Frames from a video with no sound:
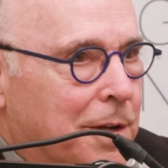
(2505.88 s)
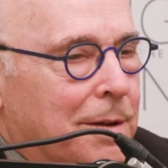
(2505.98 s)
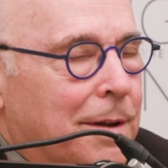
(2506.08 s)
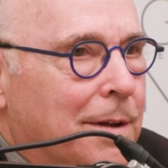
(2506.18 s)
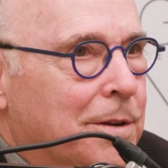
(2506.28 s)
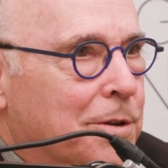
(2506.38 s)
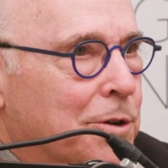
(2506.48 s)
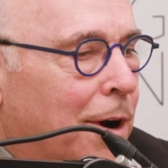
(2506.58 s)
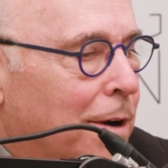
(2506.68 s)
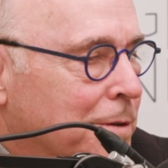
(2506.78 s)
to
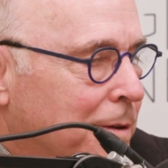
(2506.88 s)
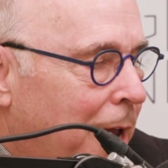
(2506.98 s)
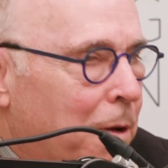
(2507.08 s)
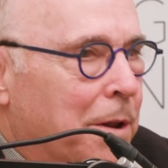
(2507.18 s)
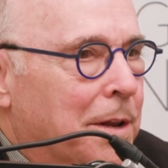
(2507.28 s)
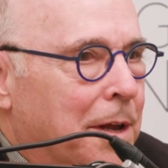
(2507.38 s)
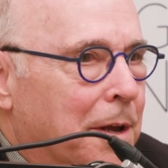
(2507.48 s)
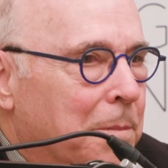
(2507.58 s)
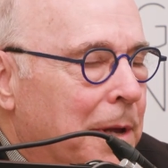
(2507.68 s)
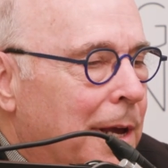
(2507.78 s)
Charles, howdy to
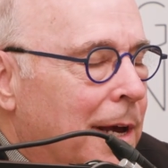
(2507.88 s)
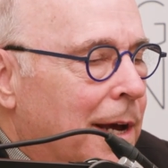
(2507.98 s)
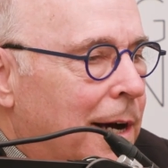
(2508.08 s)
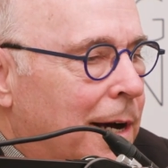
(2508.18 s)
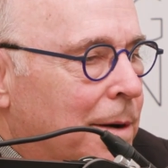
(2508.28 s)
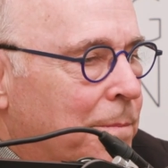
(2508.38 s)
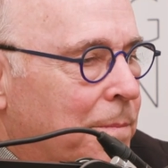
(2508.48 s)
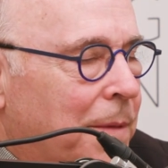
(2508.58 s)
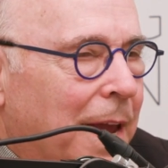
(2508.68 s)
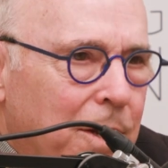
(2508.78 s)
him.
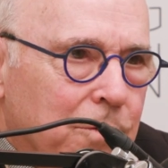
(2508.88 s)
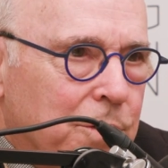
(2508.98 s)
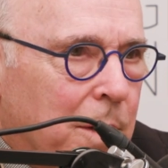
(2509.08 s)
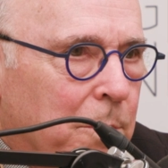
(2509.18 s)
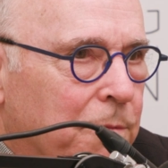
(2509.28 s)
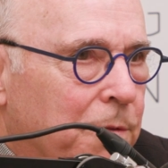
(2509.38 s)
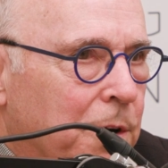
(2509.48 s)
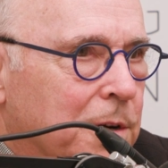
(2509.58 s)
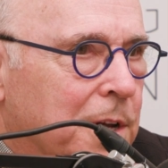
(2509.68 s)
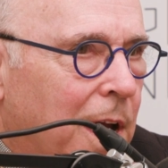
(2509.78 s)
Thank you, gentlemen, for
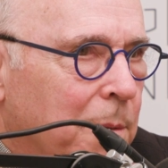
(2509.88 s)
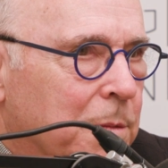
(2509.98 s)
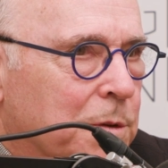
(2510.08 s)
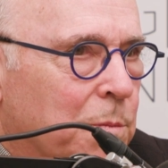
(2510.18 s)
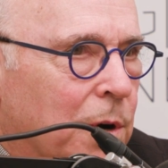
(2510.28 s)
your time this